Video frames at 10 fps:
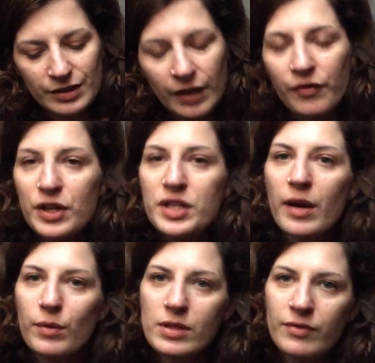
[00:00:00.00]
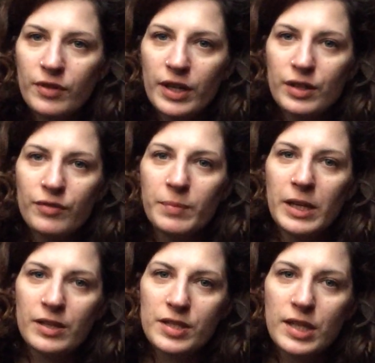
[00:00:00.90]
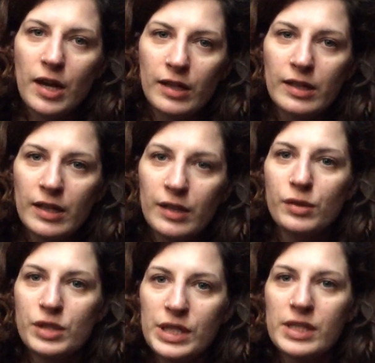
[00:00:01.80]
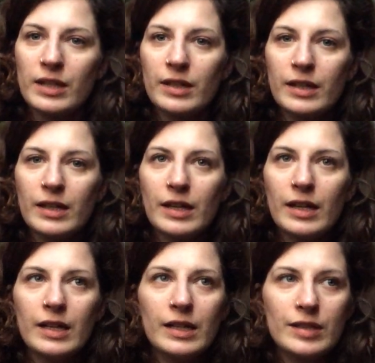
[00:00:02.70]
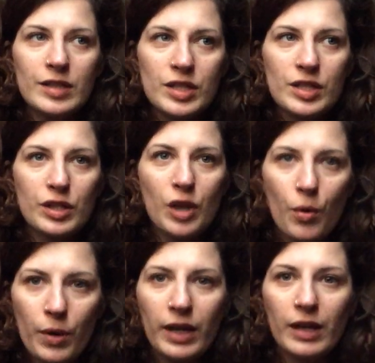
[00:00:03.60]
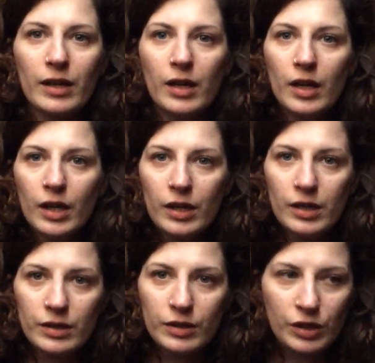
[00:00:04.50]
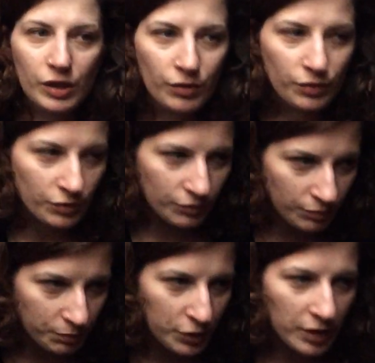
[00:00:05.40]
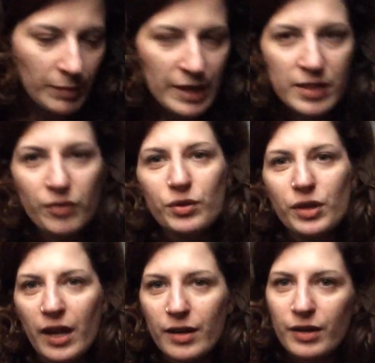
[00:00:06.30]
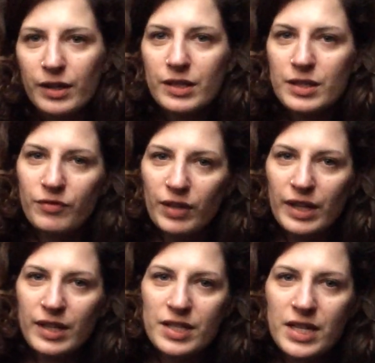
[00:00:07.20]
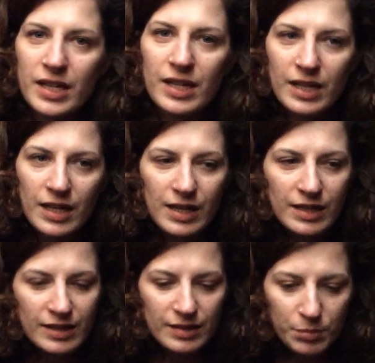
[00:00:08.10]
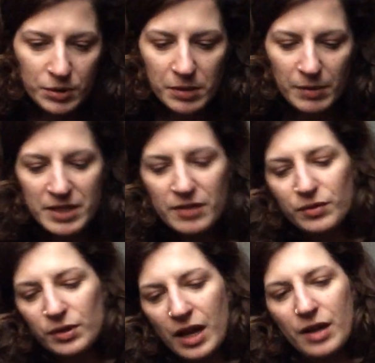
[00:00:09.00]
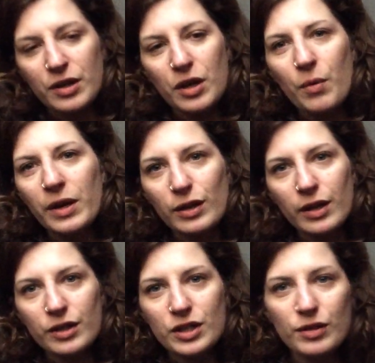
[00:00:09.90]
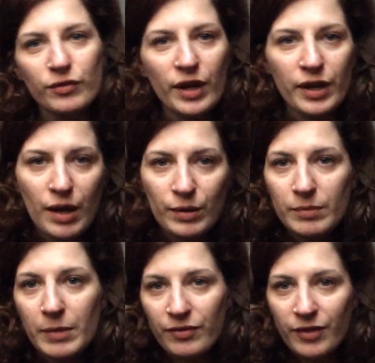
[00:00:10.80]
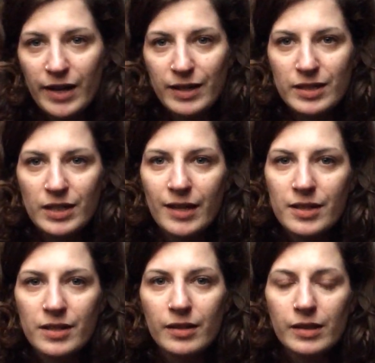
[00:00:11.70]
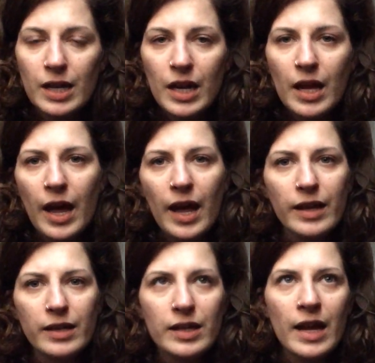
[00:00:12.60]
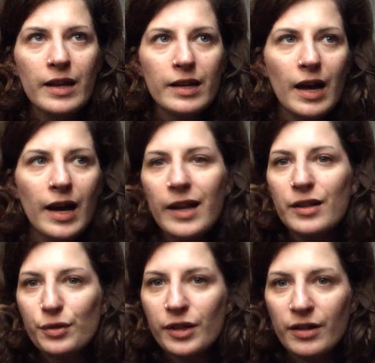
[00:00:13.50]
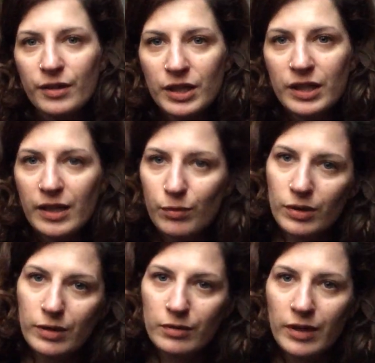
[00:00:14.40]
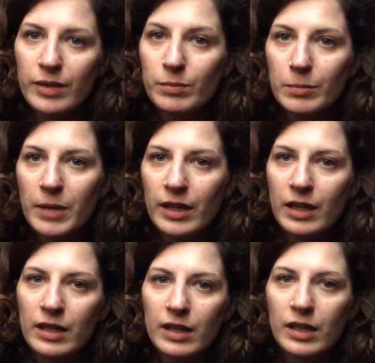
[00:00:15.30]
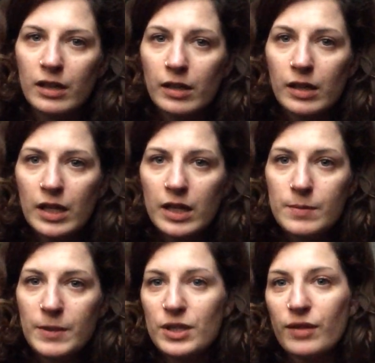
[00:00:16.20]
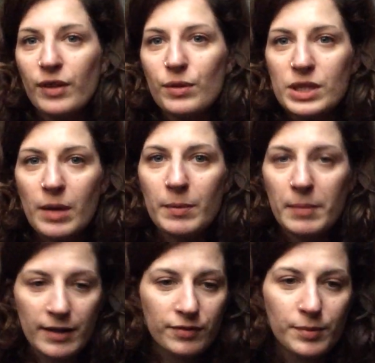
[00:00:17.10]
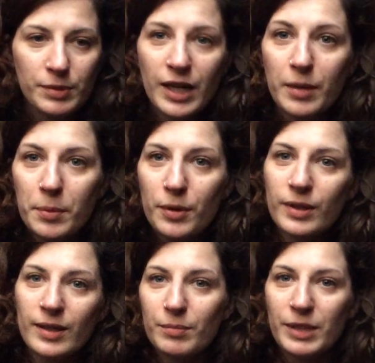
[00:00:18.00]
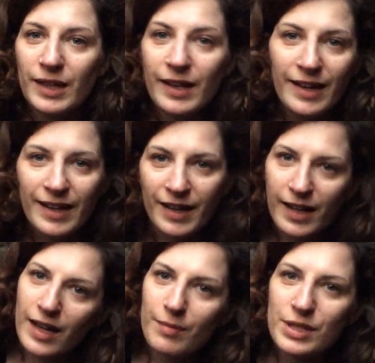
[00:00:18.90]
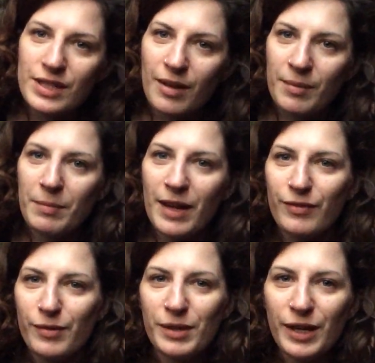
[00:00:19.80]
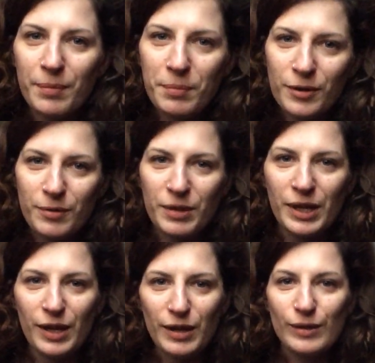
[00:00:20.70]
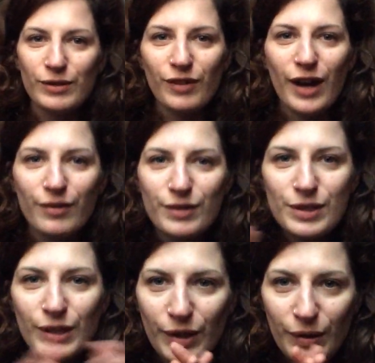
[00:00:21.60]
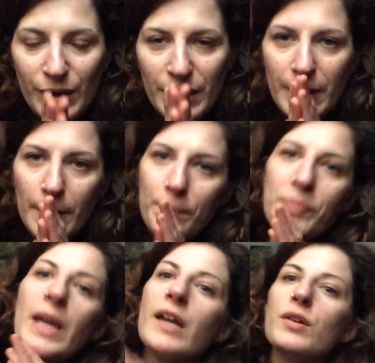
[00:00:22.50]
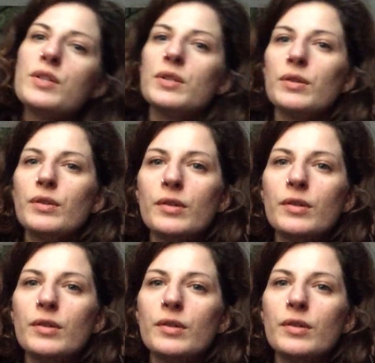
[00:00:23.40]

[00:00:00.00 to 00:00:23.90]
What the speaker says: like, first I was afraid of being stuck, like logistically, just going, you know, putting myself together and just feeling sick and putting myself together, going there just to find out that my flight is cancelled. And then I had no guarantee they would let me back in here, especially if I was coming back from the airport and being like, hey, I'm just coming back from the airport bringing you the virus, you know. And also